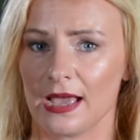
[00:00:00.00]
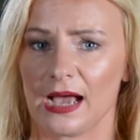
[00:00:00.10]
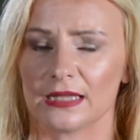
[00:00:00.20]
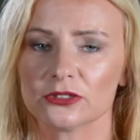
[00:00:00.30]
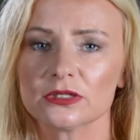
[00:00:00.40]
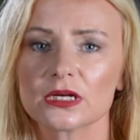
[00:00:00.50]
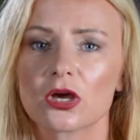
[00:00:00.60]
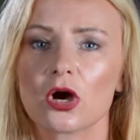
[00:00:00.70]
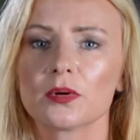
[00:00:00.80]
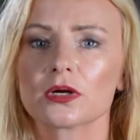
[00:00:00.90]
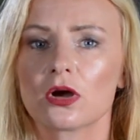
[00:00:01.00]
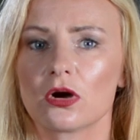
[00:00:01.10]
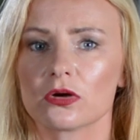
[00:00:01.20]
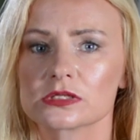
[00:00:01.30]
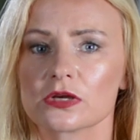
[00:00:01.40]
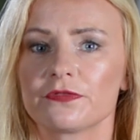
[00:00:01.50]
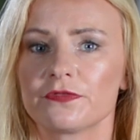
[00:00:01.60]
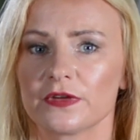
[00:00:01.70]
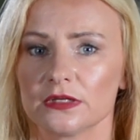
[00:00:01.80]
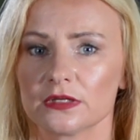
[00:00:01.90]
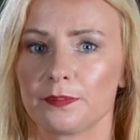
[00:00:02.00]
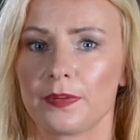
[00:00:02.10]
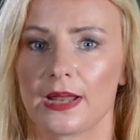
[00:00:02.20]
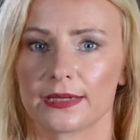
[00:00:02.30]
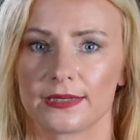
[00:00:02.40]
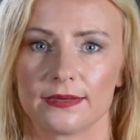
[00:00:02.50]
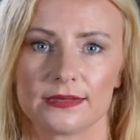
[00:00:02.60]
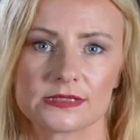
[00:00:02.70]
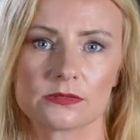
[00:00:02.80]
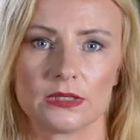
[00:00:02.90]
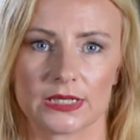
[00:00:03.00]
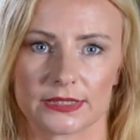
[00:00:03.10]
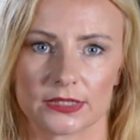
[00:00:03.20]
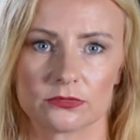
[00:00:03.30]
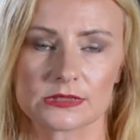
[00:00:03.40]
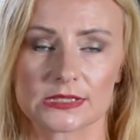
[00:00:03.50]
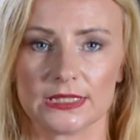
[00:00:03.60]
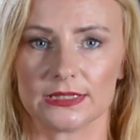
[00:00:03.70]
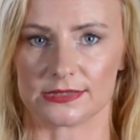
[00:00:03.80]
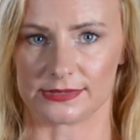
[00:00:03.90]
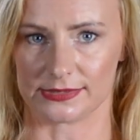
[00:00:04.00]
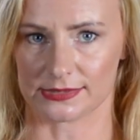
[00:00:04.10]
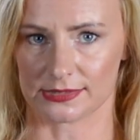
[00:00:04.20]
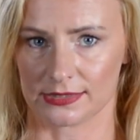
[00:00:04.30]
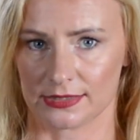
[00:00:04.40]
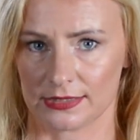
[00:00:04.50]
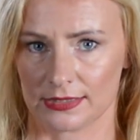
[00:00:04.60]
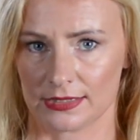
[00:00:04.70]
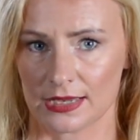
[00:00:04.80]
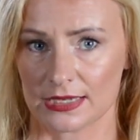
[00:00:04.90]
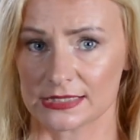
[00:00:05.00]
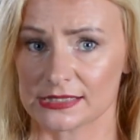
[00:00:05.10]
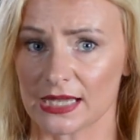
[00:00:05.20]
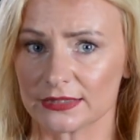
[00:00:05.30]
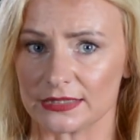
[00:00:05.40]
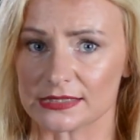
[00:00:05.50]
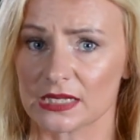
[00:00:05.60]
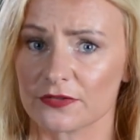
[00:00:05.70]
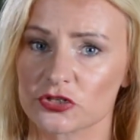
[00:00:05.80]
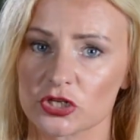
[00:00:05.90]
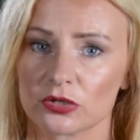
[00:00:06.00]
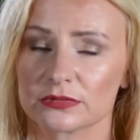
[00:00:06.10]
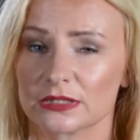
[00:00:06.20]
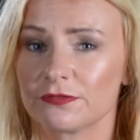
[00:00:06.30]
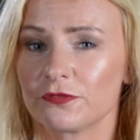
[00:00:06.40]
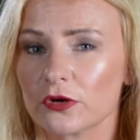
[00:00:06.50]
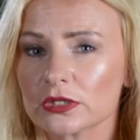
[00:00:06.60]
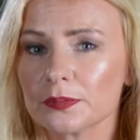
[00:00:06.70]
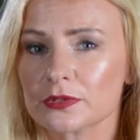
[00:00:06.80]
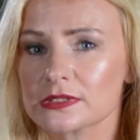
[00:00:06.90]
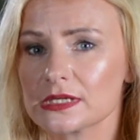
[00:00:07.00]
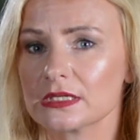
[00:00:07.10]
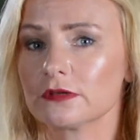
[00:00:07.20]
Another common cause of feather plucking is related to skin disease. Studies have shown that 40%